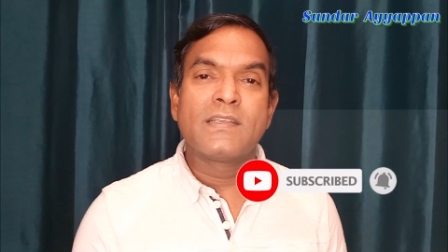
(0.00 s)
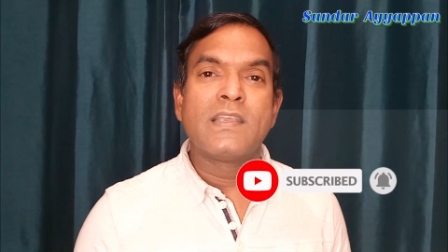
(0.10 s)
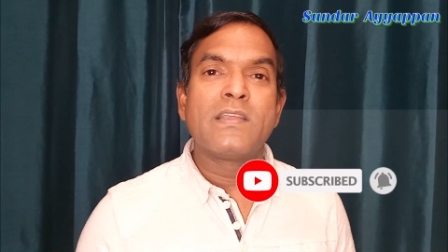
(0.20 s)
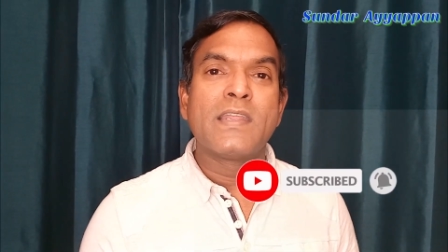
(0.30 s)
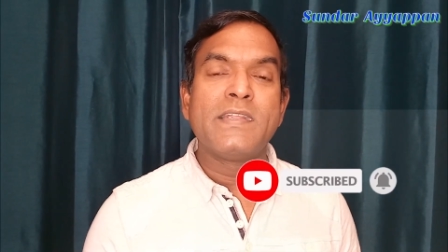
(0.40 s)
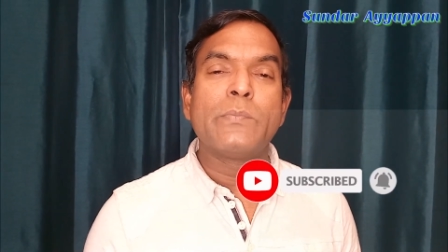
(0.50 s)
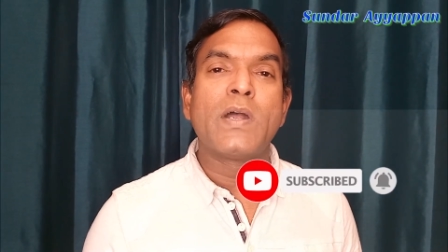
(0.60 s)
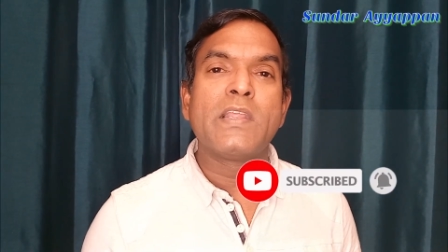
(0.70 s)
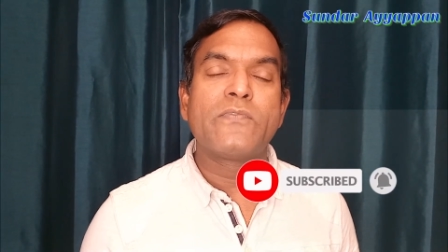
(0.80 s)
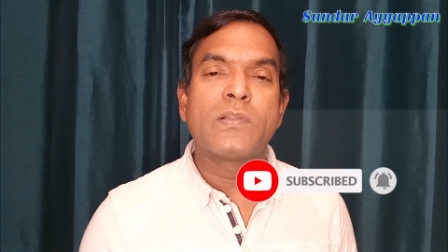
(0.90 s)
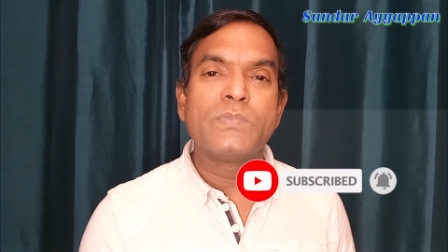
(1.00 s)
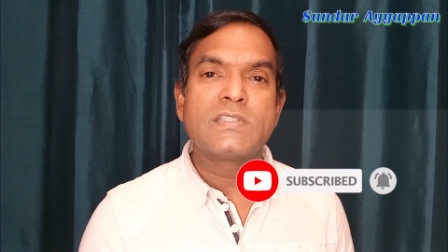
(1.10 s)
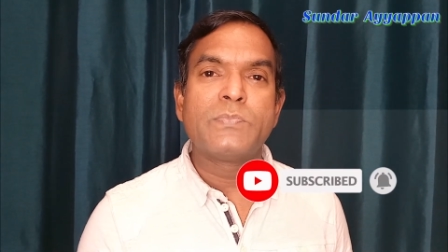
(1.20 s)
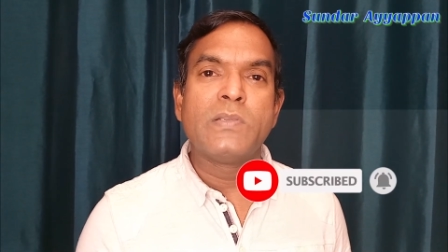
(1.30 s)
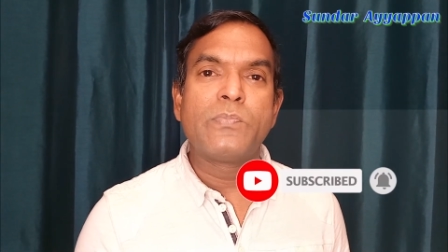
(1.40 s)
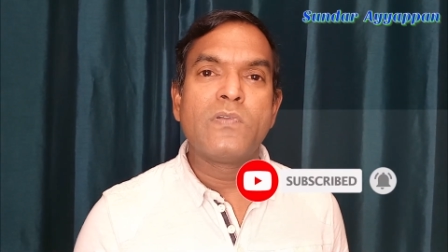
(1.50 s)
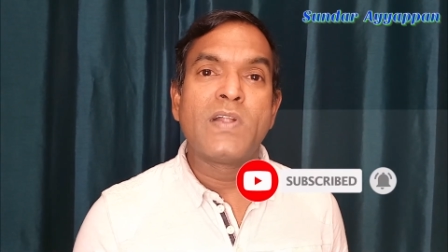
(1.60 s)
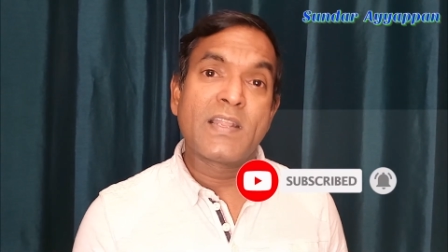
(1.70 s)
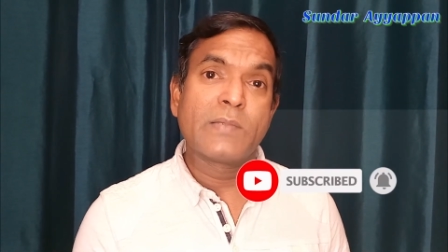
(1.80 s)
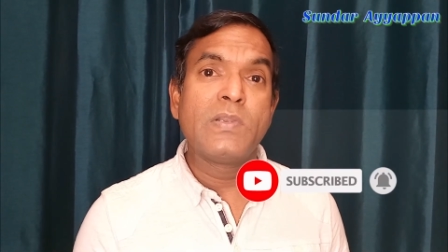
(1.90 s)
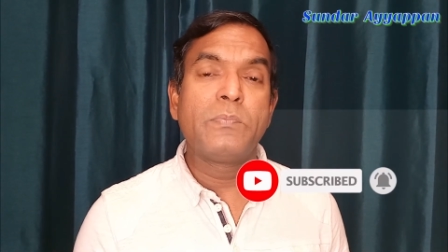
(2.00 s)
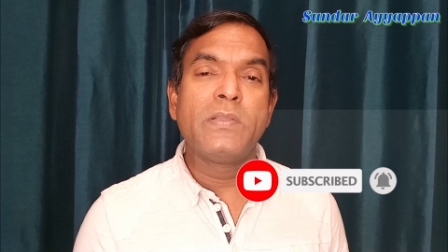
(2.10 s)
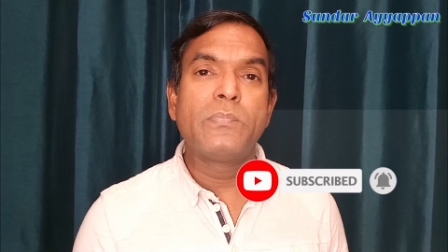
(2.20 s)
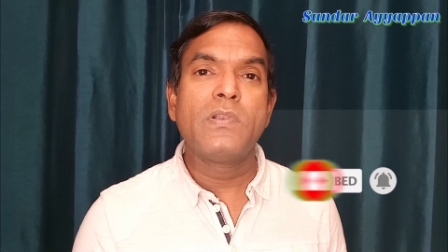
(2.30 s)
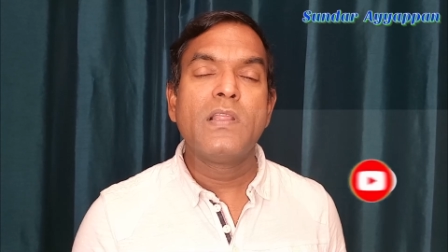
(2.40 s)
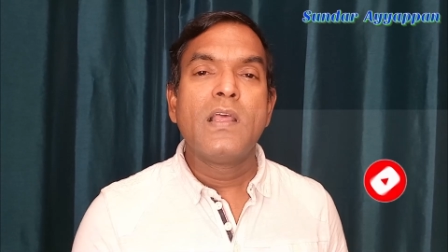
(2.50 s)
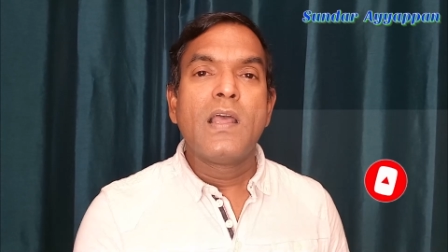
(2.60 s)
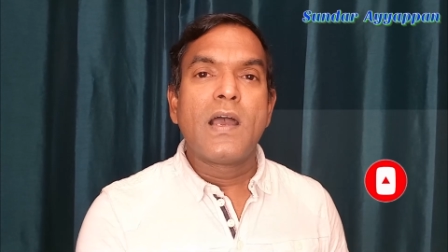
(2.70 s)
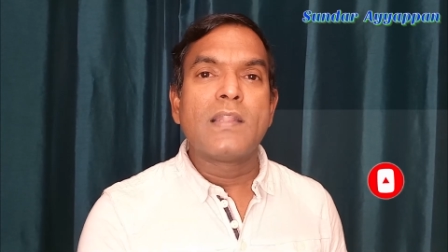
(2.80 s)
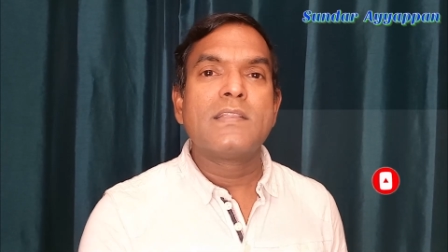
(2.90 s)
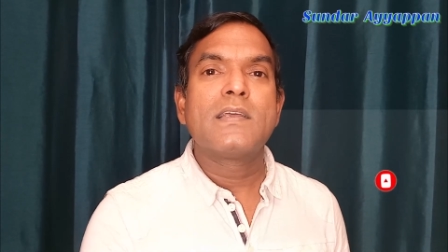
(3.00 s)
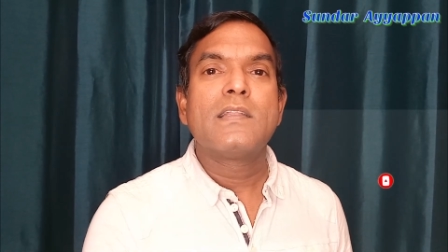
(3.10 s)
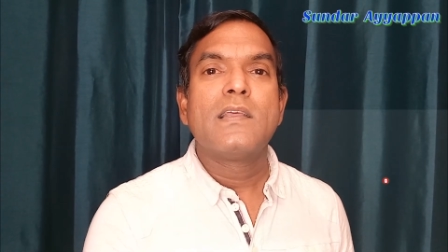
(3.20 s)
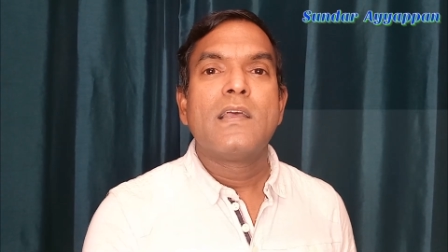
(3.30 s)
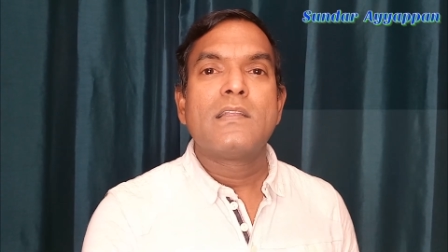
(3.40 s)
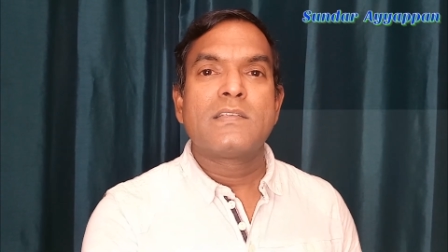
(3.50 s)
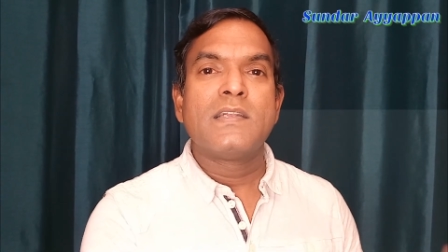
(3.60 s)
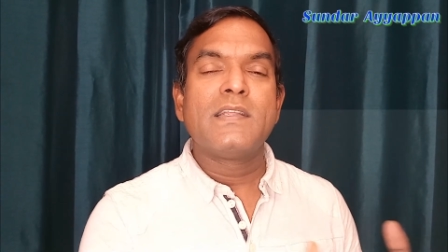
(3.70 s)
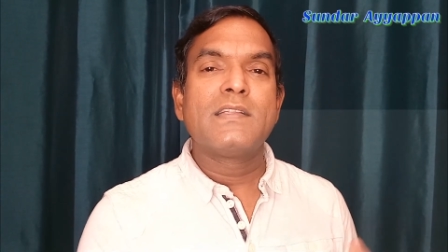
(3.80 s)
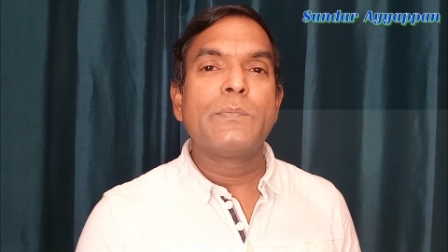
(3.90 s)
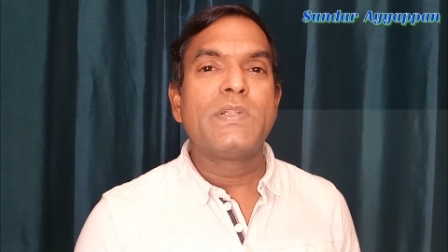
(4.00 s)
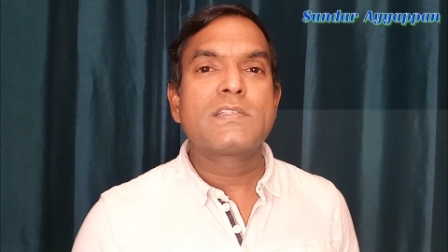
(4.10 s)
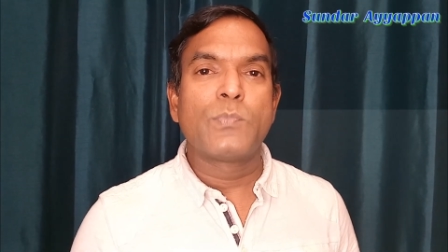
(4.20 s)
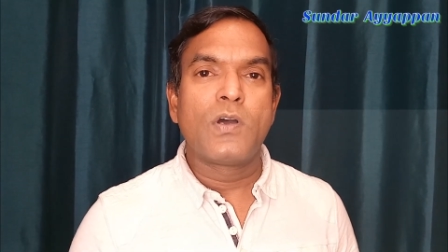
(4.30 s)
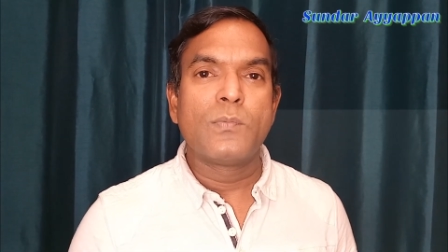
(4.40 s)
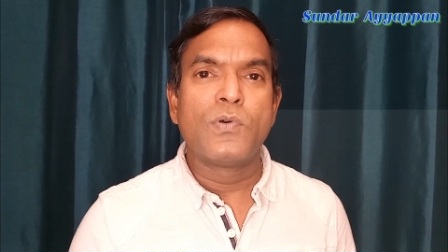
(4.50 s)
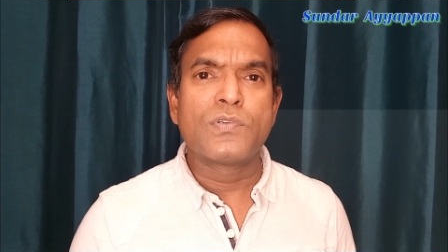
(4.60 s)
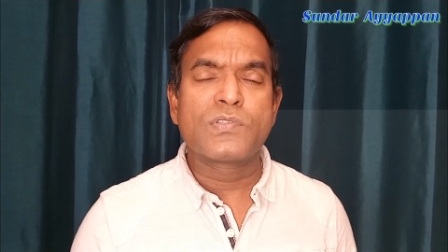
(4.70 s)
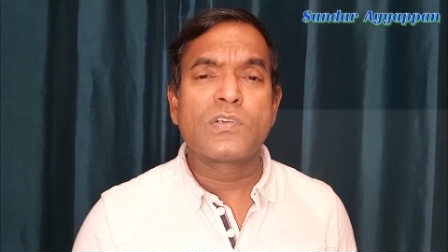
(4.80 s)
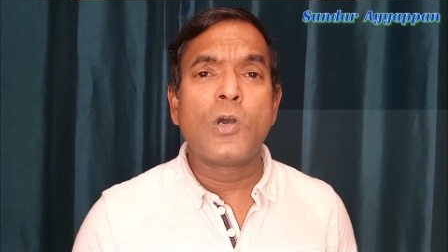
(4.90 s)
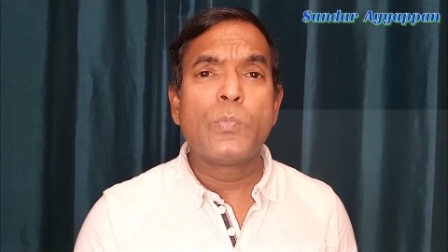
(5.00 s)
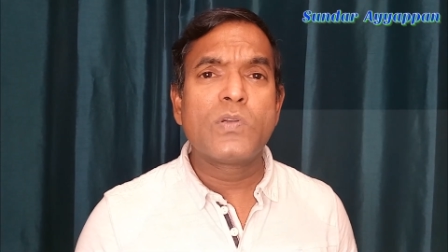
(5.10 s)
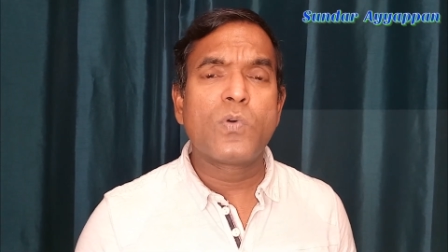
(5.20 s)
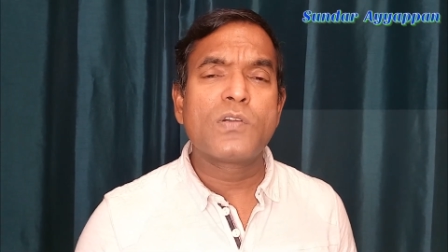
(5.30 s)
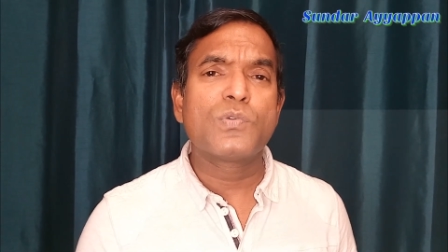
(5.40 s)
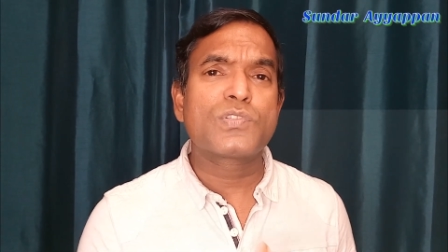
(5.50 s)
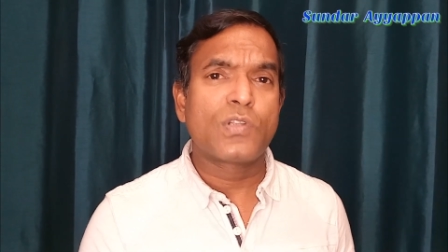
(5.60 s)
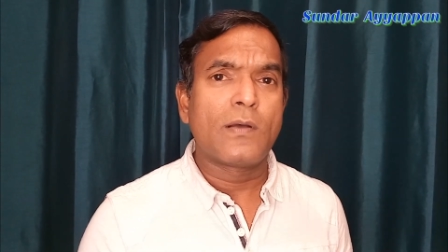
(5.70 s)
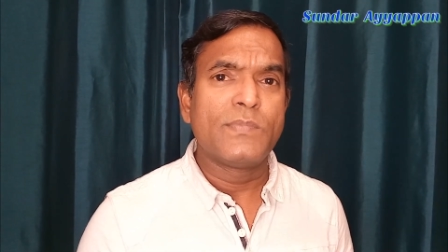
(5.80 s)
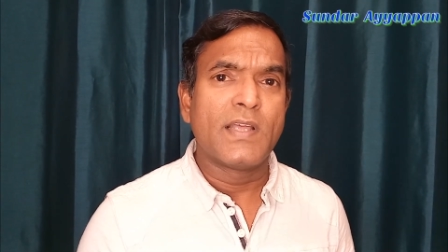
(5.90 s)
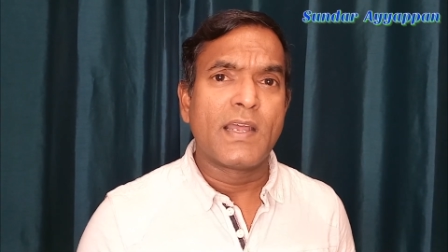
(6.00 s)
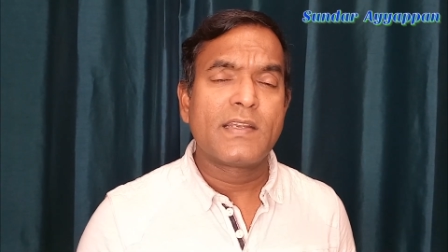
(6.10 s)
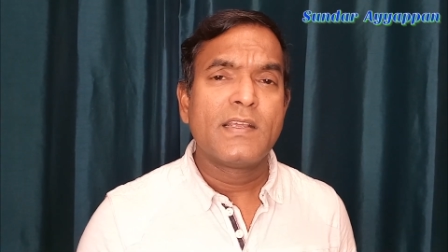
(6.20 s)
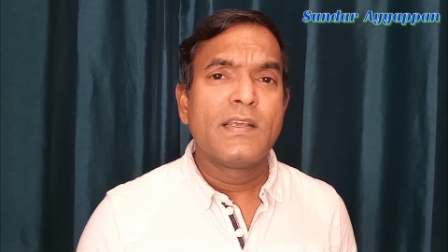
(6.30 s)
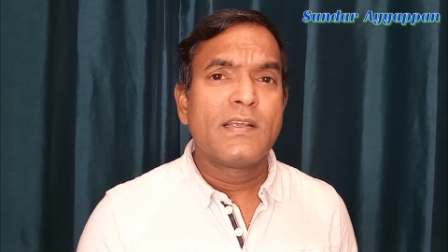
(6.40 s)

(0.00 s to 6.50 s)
getting money from these people, vulnerable people, and then sending them in small boats. So government want to stop that.